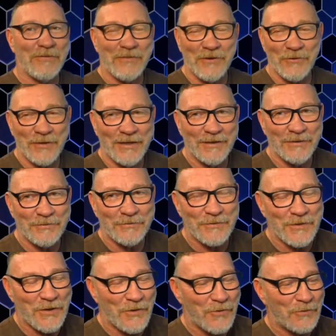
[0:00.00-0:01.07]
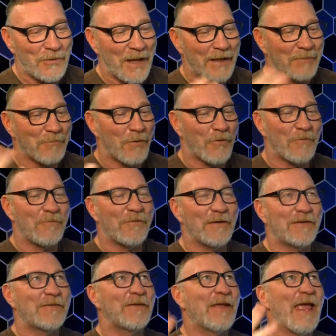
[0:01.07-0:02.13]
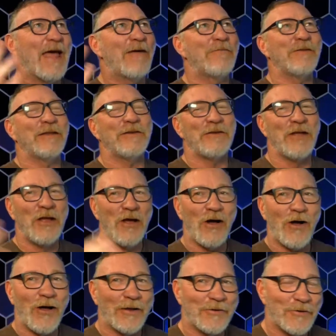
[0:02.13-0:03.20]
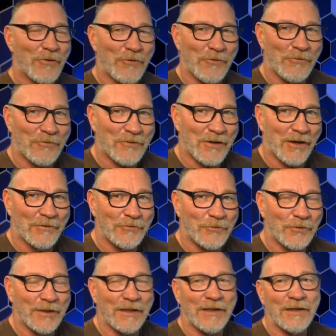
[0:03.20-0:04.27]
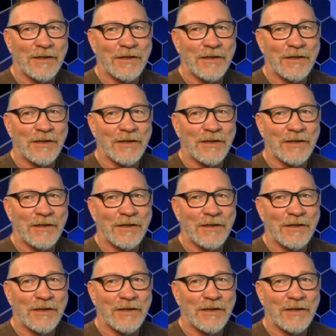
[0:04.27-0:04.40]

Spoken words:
There is no perfect heaven on earth country.